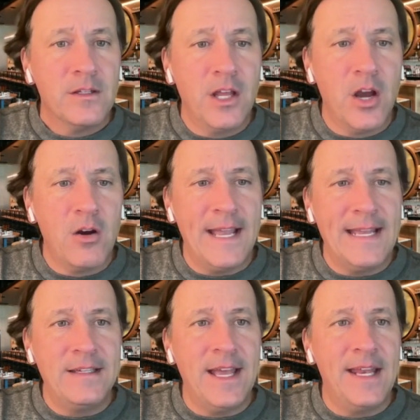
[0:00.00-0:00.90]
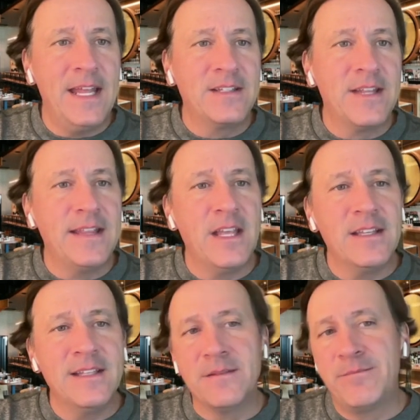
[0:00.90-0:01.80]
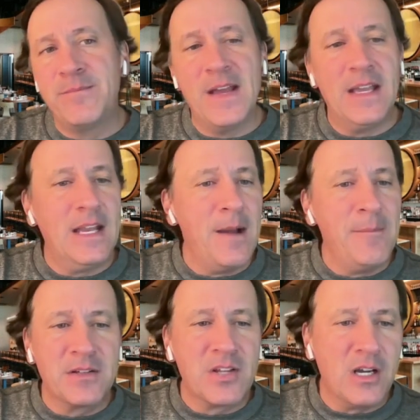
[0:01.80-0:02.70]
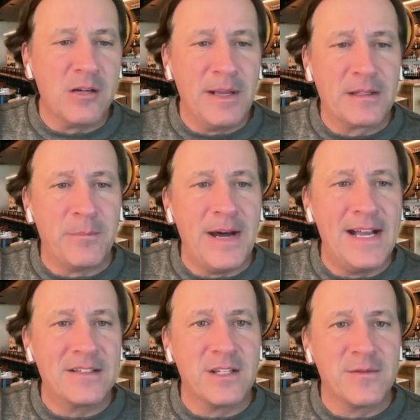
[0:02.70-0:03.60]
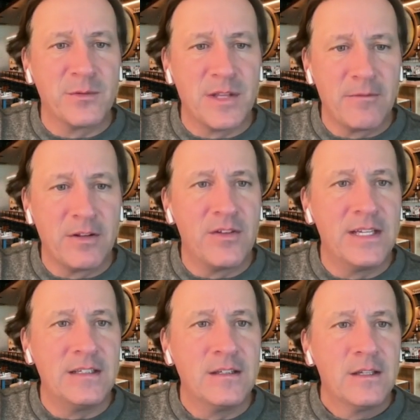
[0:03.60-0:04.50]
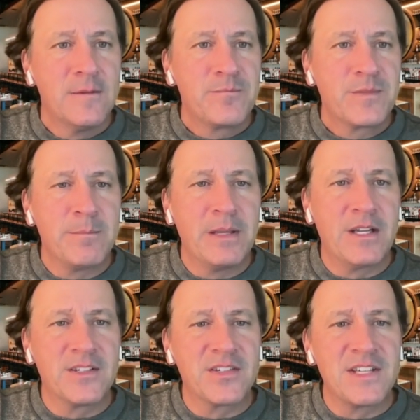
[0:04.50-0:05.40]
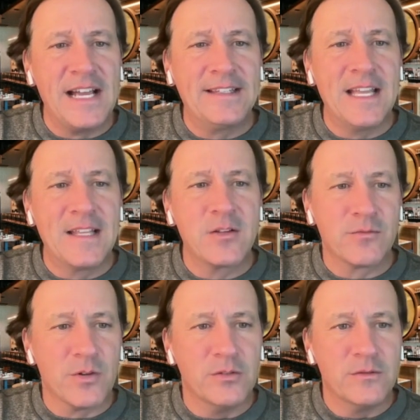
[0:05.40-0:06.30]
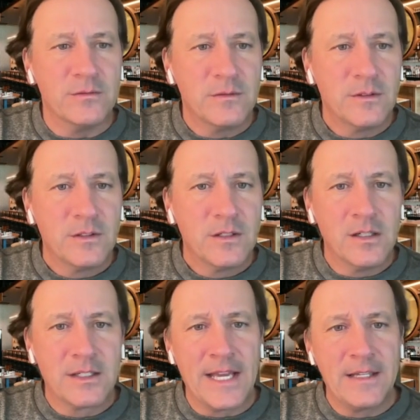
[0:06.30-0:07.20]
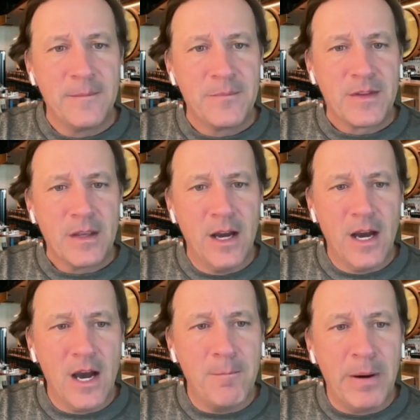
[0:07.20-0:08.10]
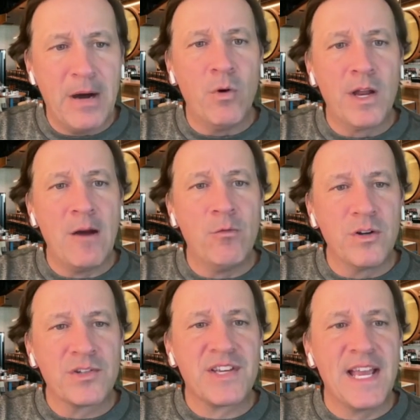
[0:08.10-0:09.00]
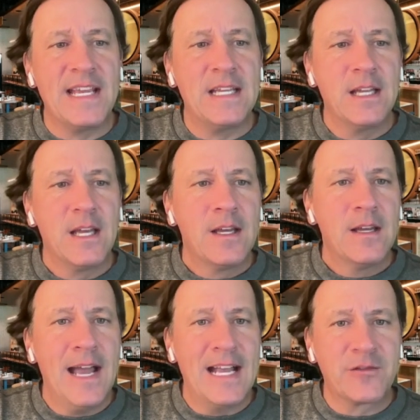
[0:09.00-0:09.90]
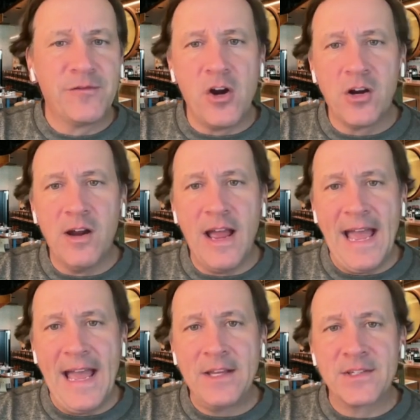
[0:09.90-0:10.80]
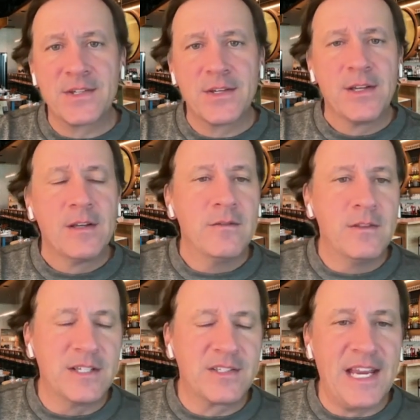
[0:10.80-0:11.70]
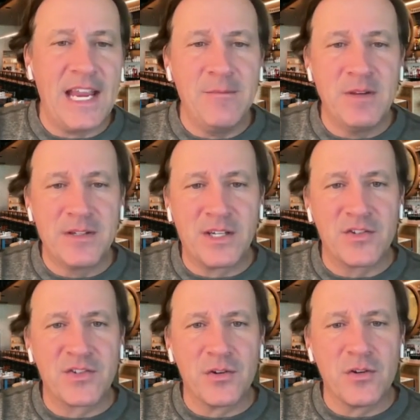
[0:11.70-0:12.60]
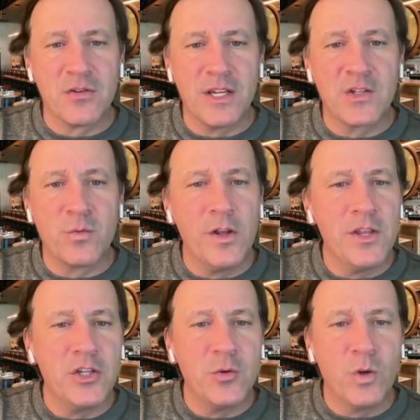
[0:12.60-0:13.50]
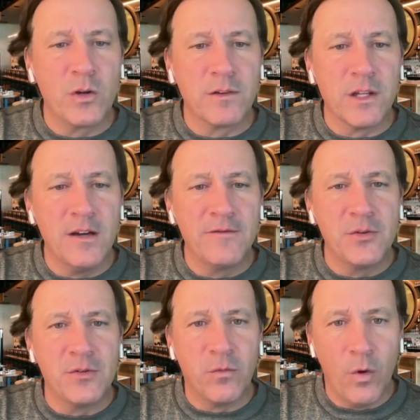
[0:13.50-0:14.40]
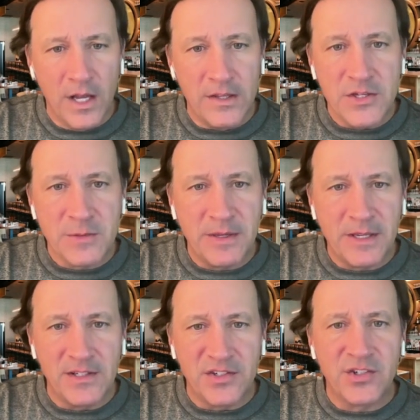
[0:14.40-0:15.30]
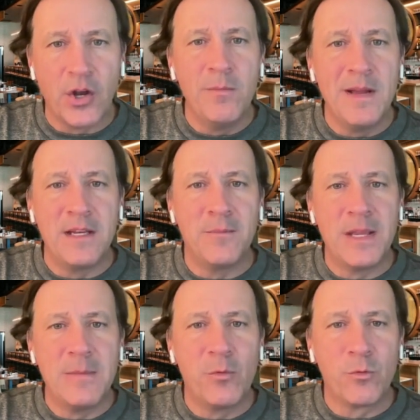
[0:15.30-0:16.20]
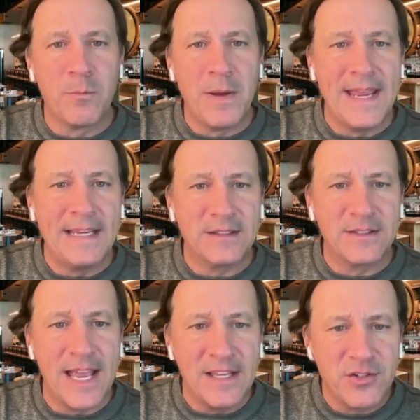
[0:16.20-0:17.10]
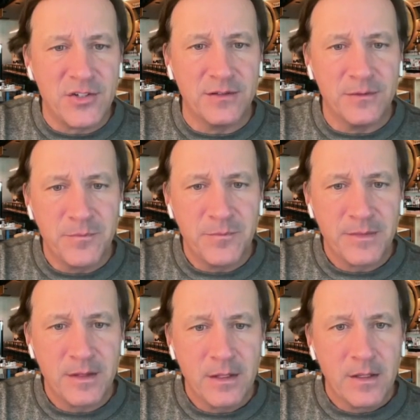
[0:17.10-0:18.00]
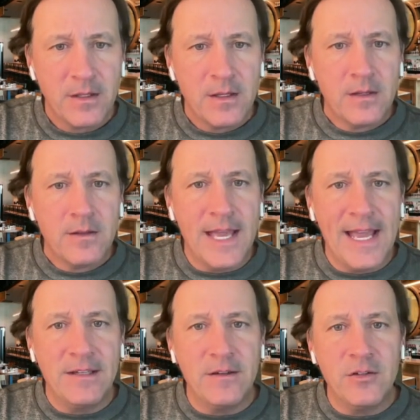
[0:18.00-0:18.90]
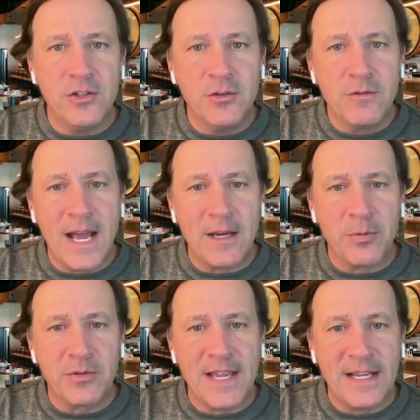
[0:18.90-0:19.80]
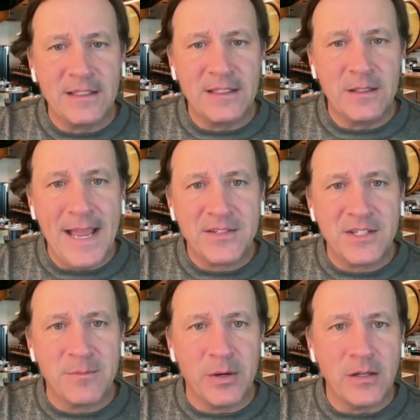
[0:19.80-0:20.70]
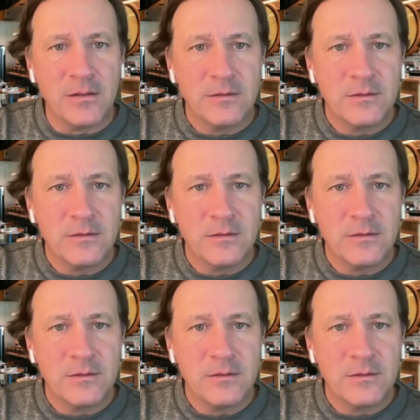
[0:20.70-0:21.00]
You know, and I'm going to talk about the positives with everything because it's not the end of the road. Okay. But what I will say, as far as this game is concerned, and it's one that you would have loved to have won just because so many people were paying attention, that you got to protect the basketball.